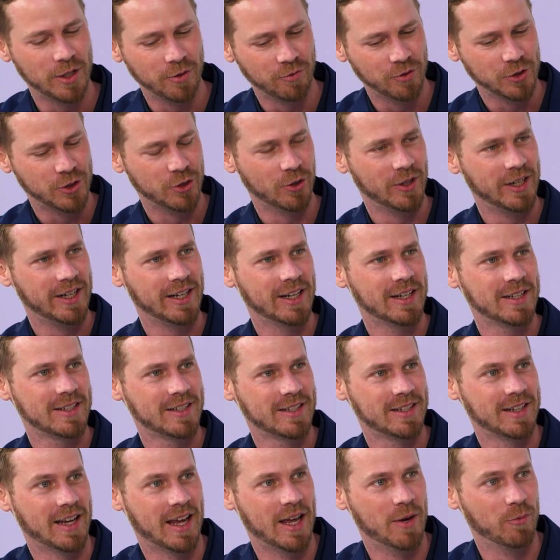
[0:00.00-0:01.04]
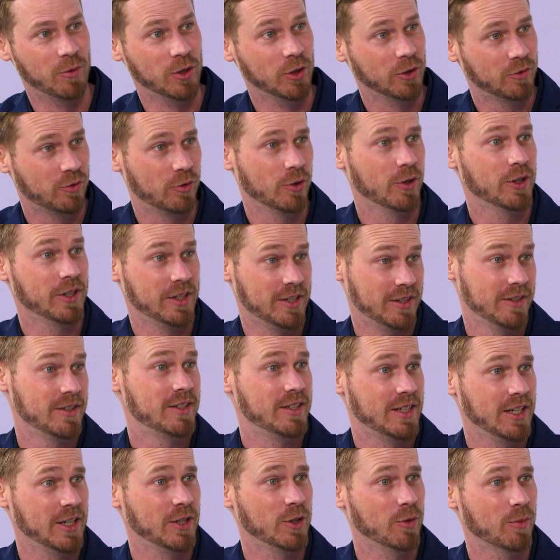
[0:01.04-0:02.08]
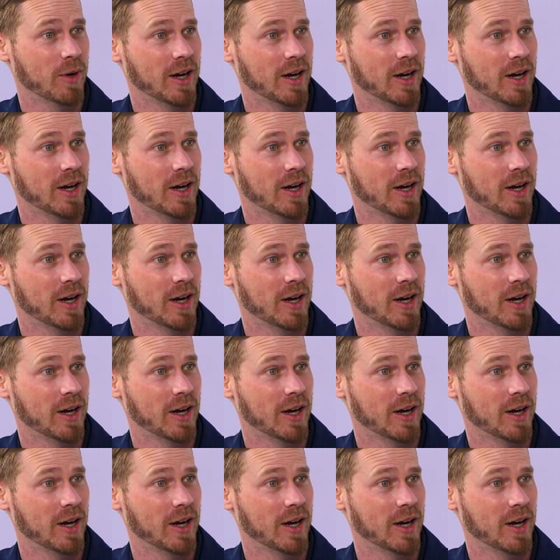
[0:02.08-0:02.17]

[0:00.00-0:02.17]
you for joining us, and we look forward to seeing you